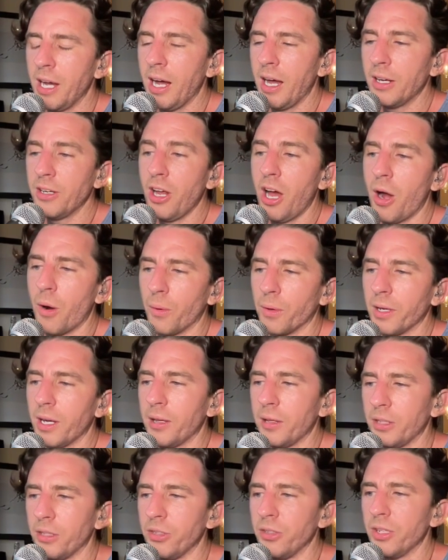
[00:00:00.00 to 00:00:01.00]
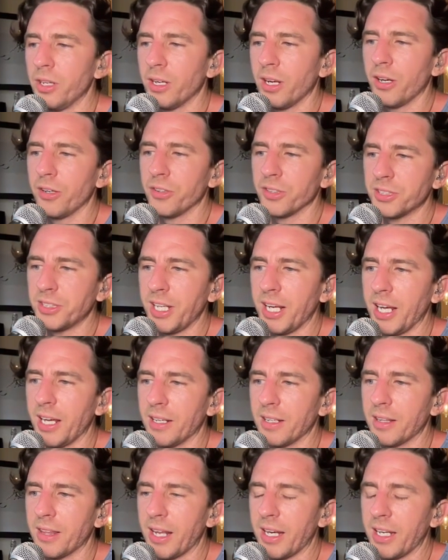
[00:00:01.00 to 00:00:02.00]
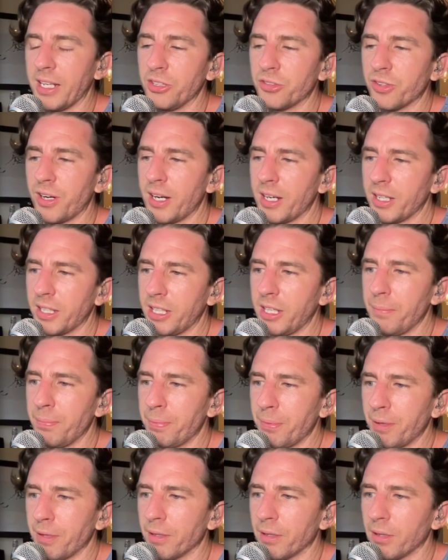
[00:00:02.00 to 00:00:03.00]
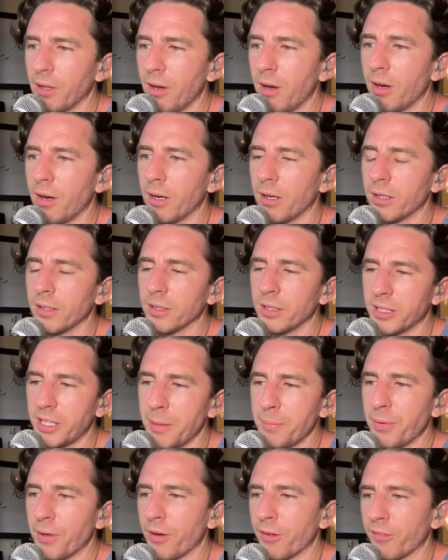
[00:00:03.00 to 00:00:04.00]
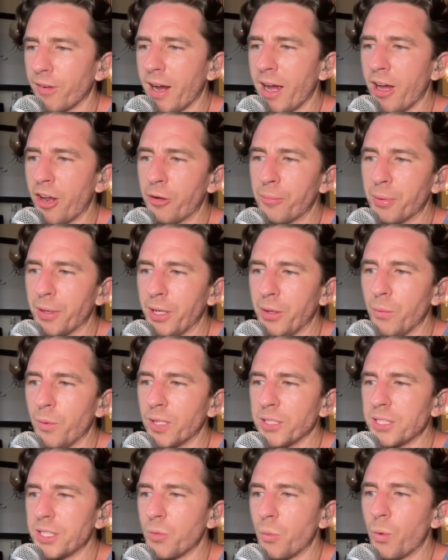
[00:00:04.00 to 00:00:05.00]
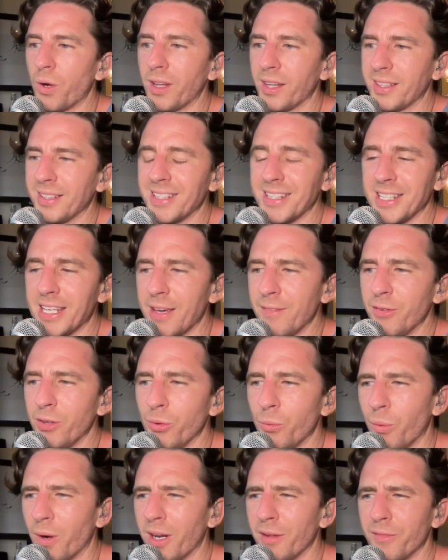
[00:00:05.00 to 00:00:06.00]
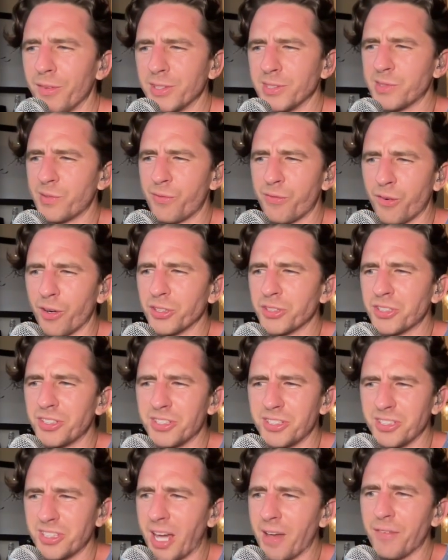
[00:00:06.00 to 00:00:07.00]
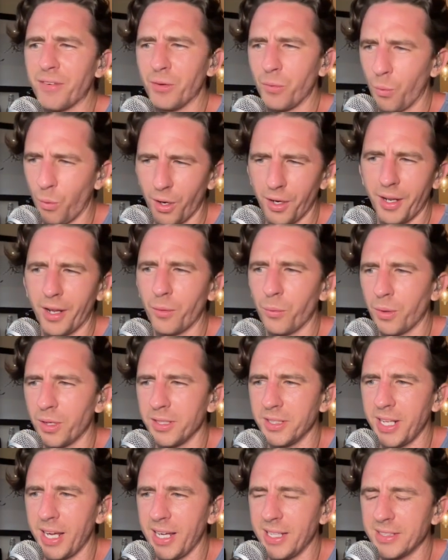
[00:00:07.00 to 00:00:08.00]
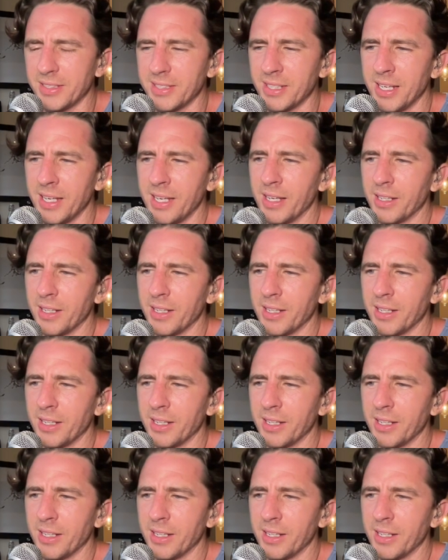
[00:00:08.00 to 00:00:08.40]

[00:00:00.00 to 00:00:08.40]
No, you didn't understand that he tried to keep you around, but he wasn't willing to give you one of his first 7 one-on-one dates.